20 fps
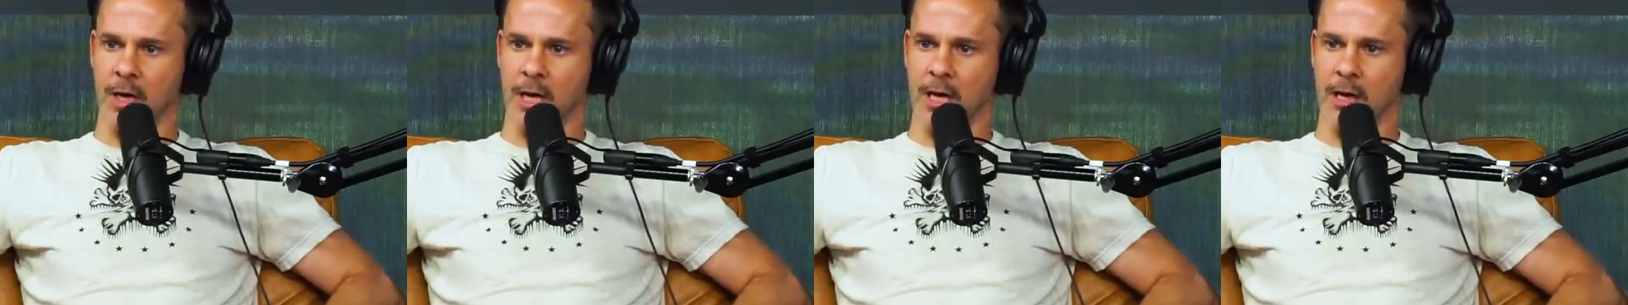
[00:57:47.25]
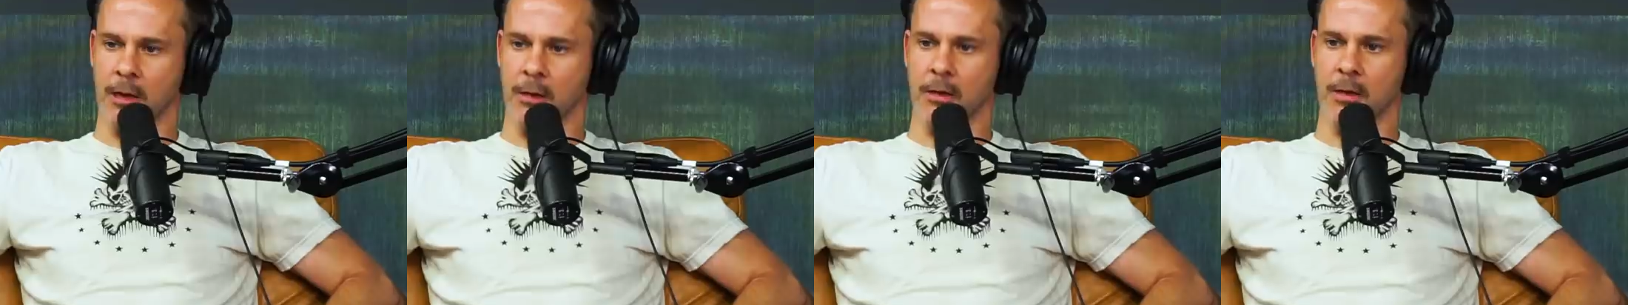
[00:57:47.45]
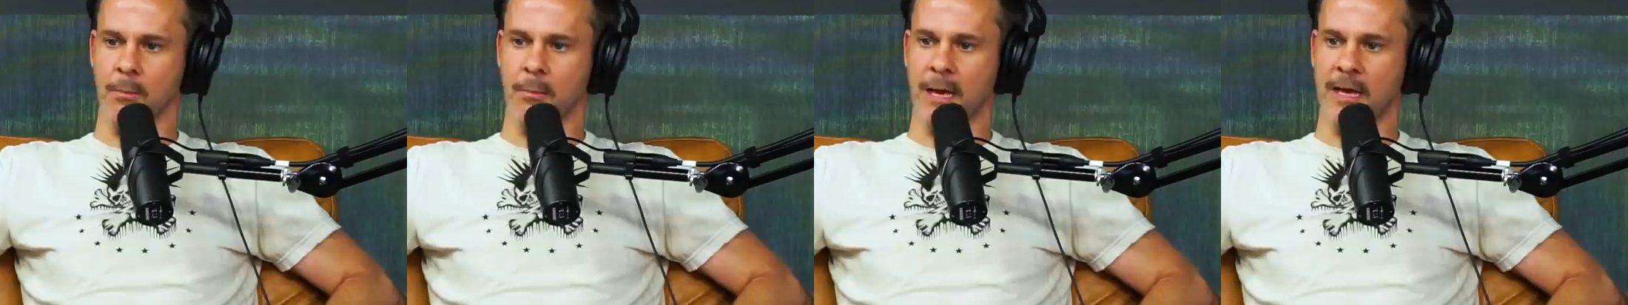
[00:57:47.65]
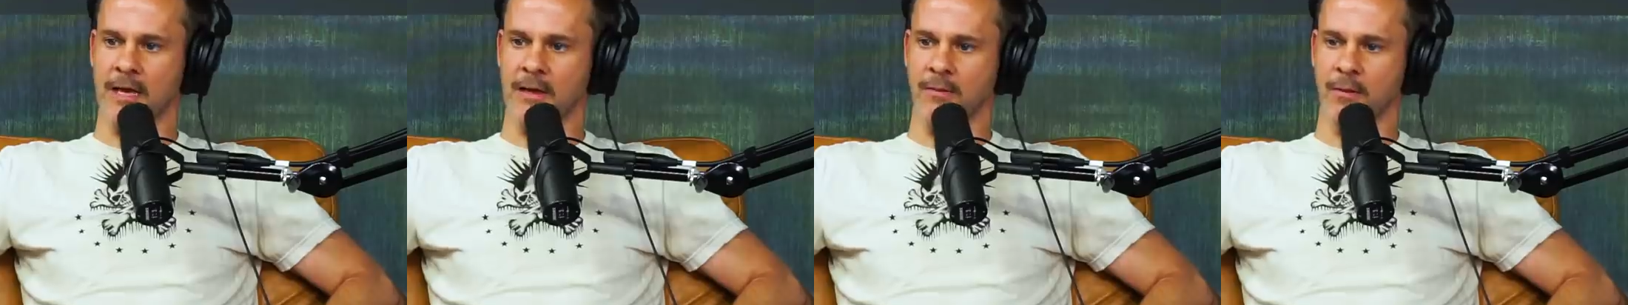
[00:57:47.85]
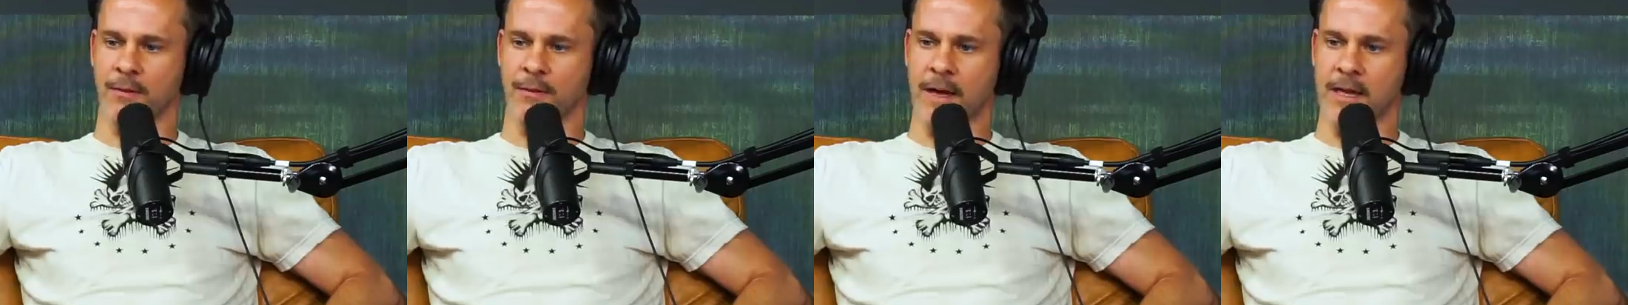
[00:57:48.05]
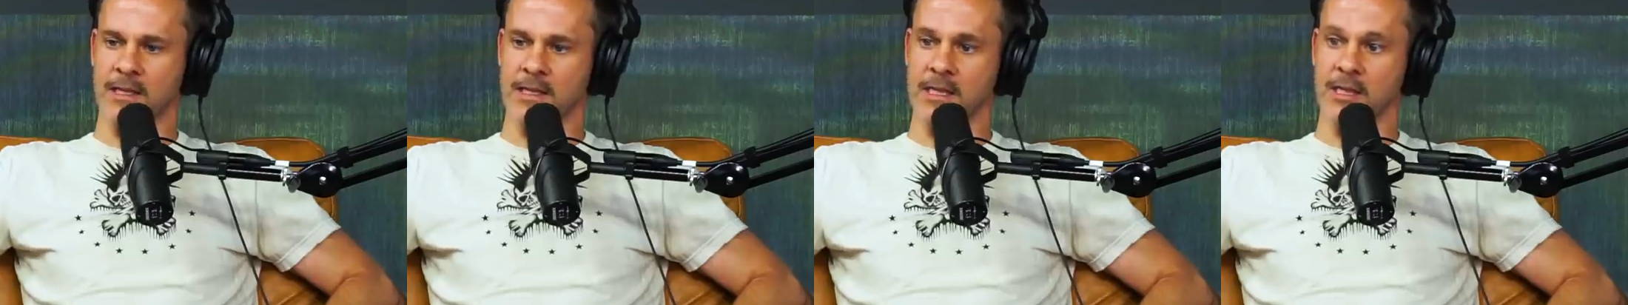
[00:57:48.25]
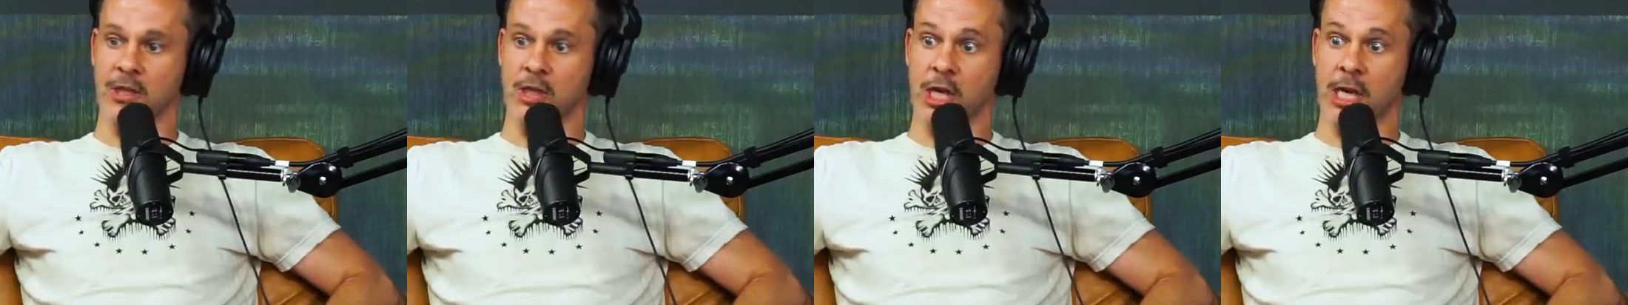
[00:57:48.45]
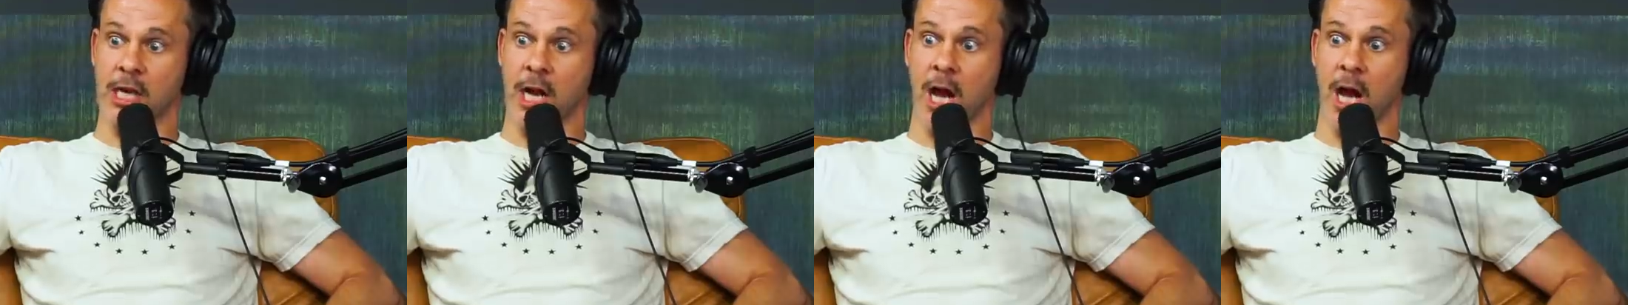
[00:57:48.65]
including medieval fantasy,
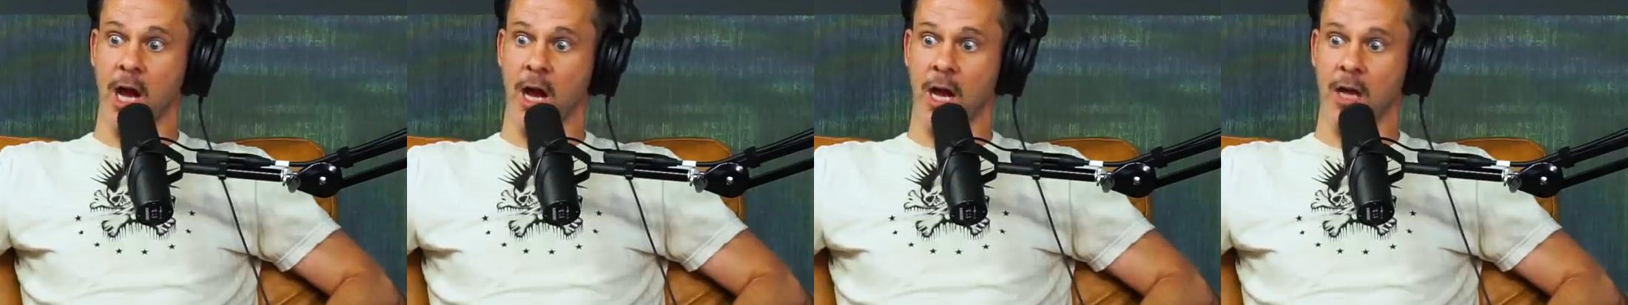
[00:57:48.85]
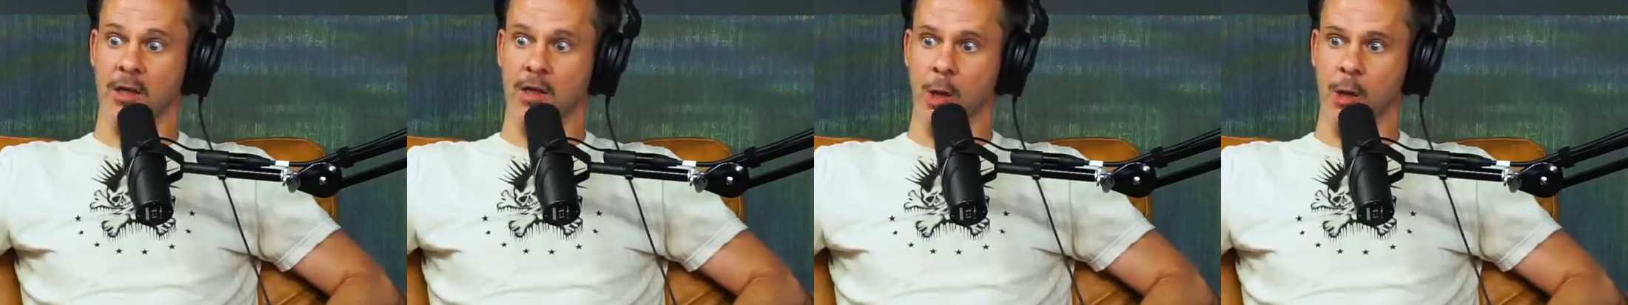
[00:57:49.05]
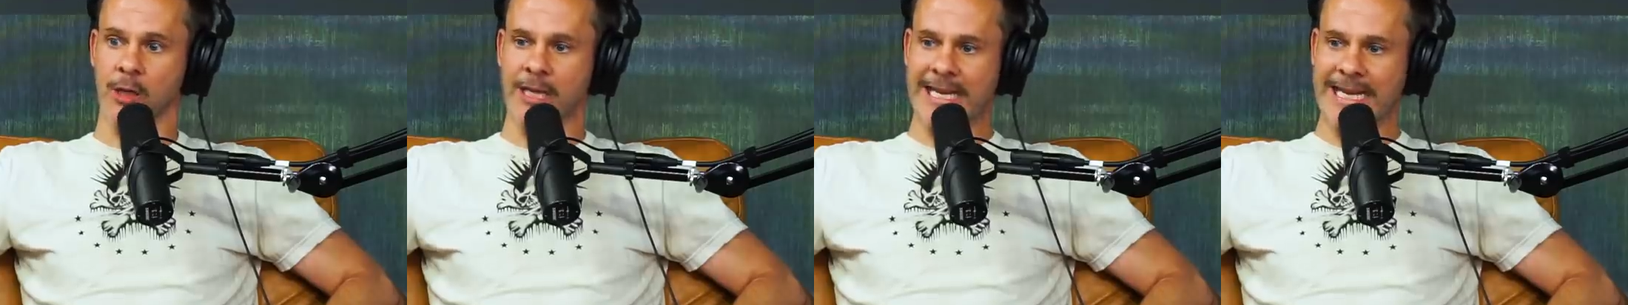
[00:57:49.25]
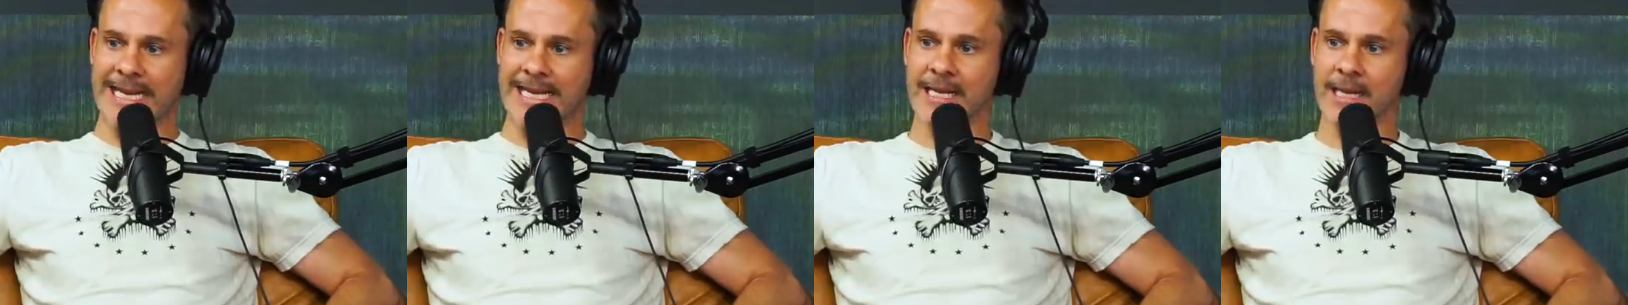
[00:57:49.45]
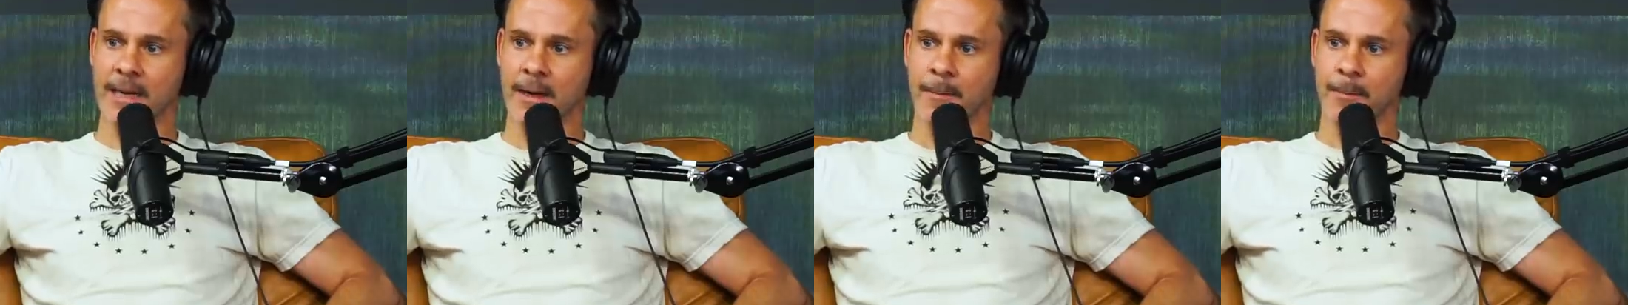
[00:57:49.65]
J R R Tolkien,